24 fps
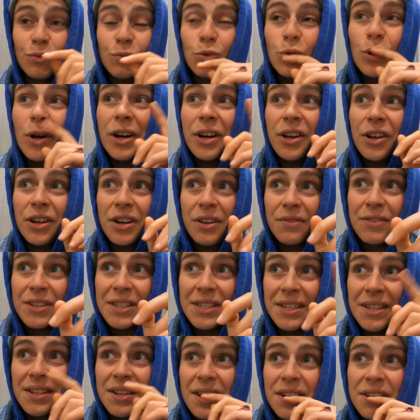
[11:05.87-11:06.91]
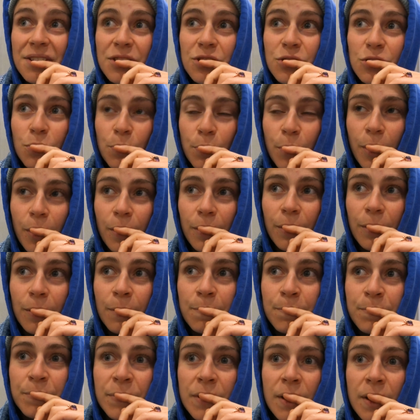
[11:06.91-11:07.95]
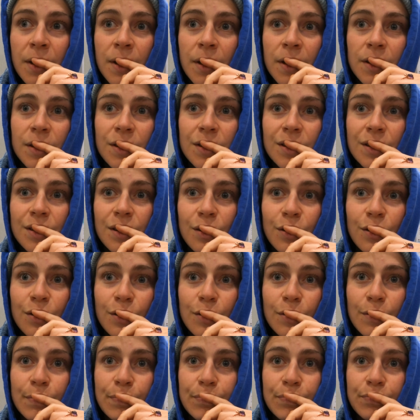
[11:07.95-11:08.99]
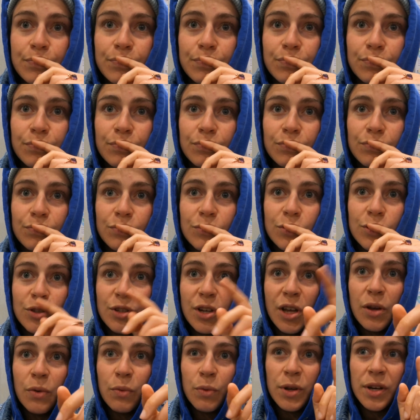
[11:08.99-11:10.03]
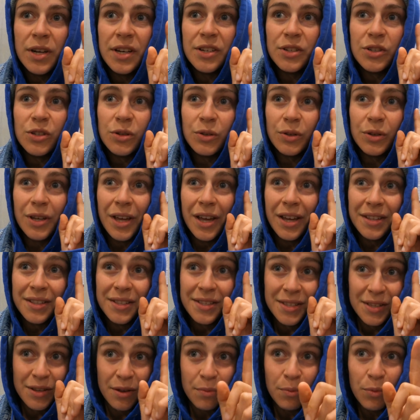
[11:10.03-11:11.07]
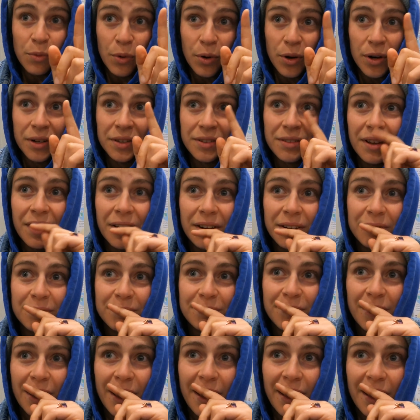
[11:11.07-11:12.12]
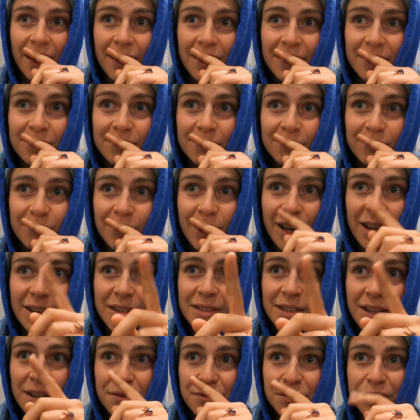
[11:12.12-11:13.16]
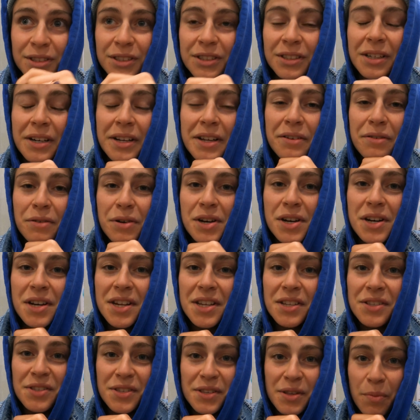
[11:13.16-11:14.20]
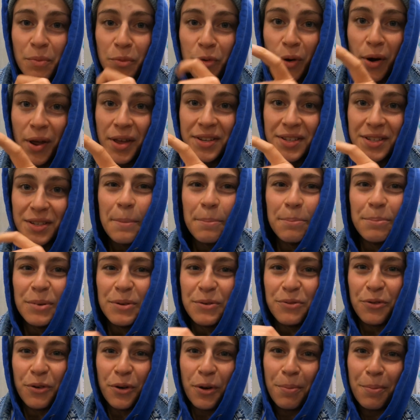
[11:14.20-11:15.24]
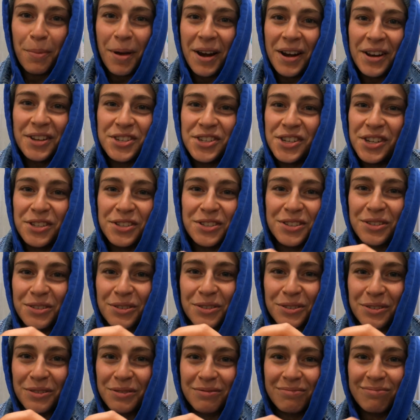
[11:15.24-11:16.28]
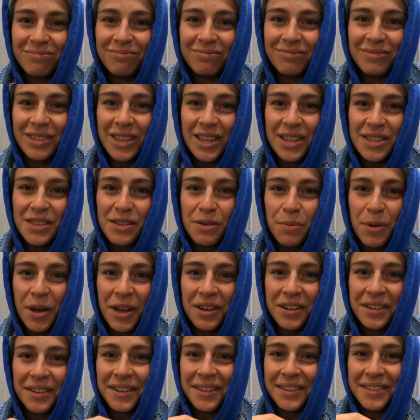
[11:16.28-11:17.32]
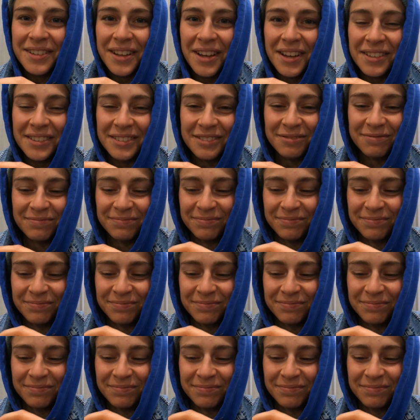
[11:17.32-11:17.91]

We're gonna visit it tomorrow. So today we need to get some work done and I definitely need some rest before managing to get some editing done.